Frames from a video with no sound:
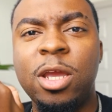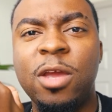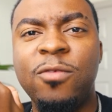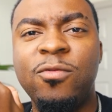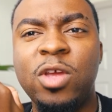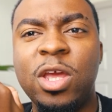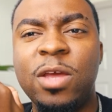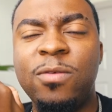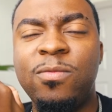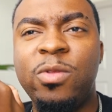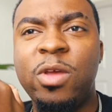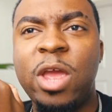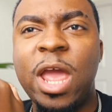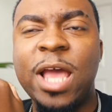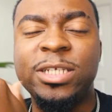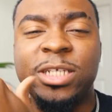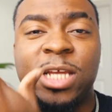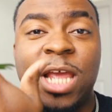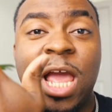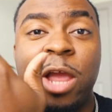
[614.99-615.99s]
If they're
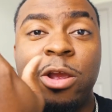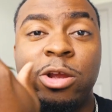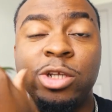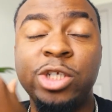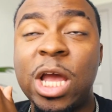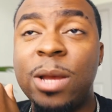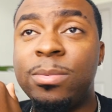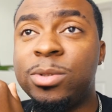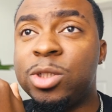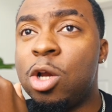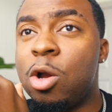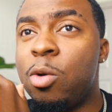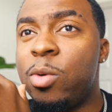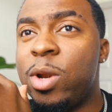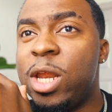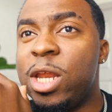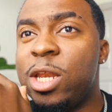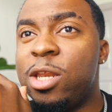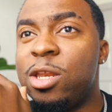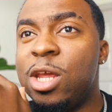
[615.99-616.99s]
asking how your job is
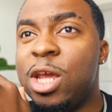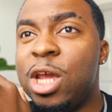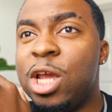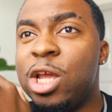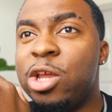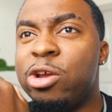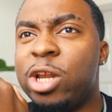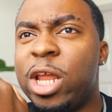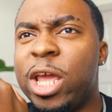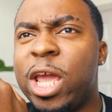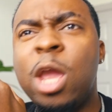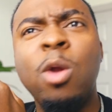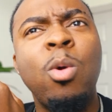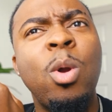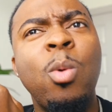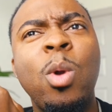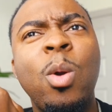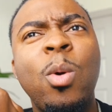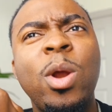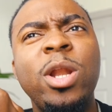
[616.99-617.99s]
going and you're like, hey,
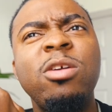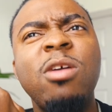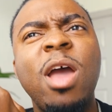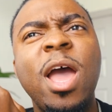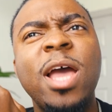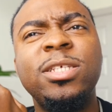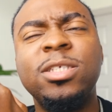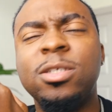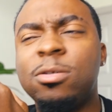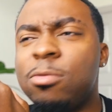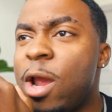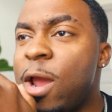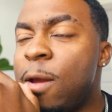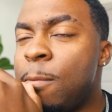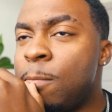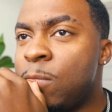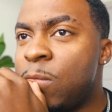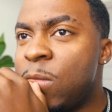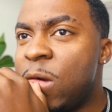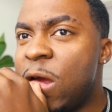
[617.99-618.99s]
why do you ask, right?
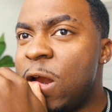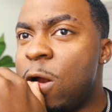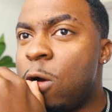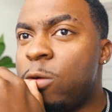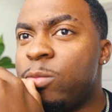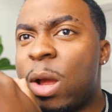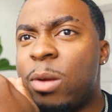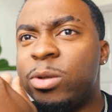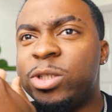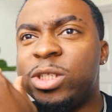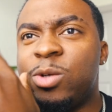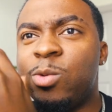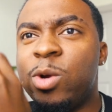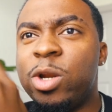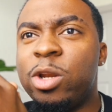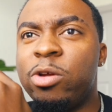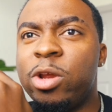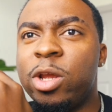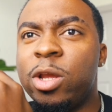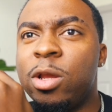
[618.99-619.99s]
And I was just
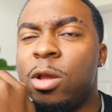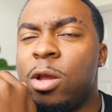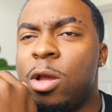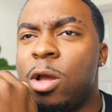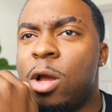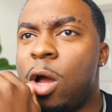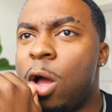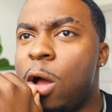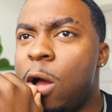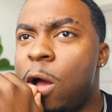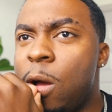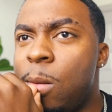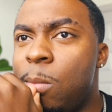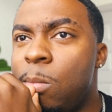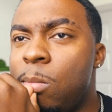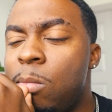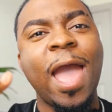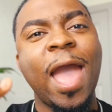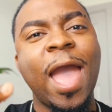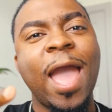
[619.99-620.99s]
wondering,
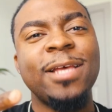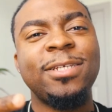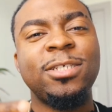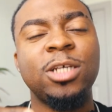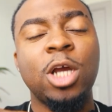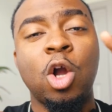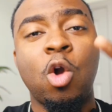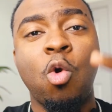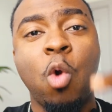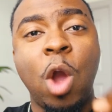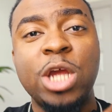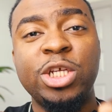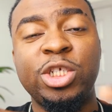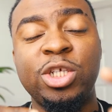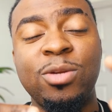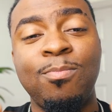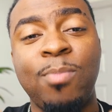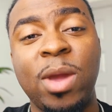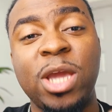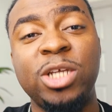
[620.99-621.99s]
ask a
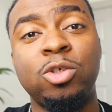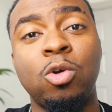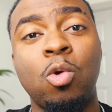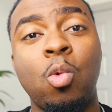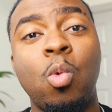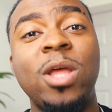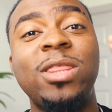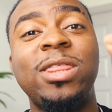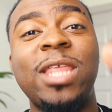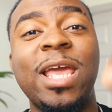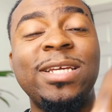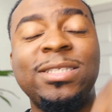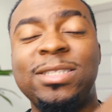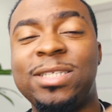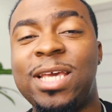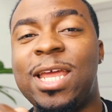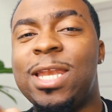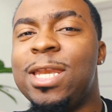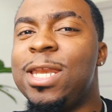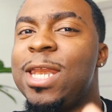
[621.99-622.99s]
question based on what they
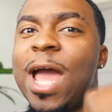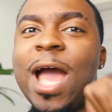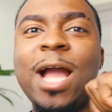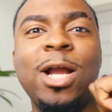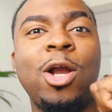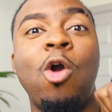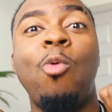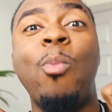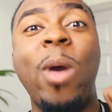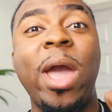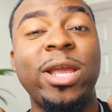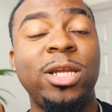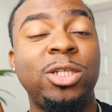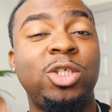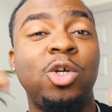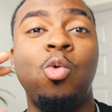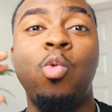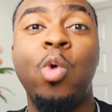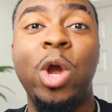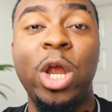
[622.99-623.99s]
said and not go back
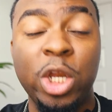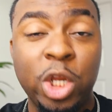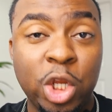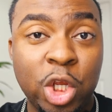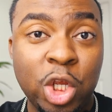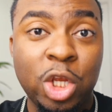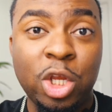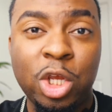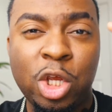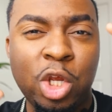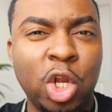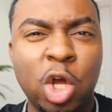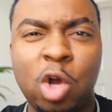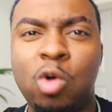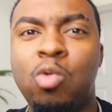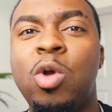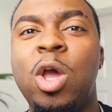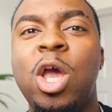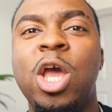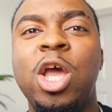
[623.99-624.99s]
into what,
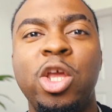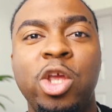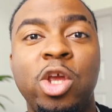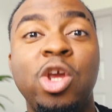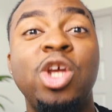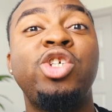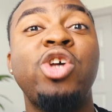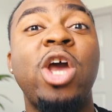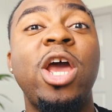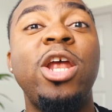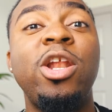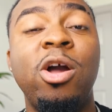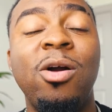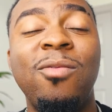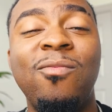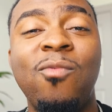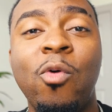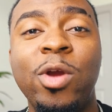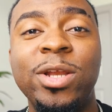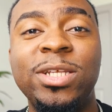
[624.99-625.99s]
you're trying to
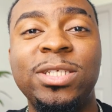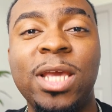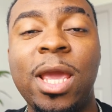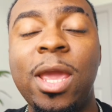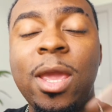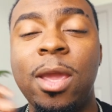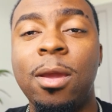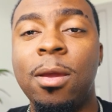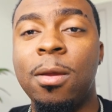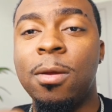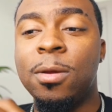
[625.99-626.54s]
avoid saying.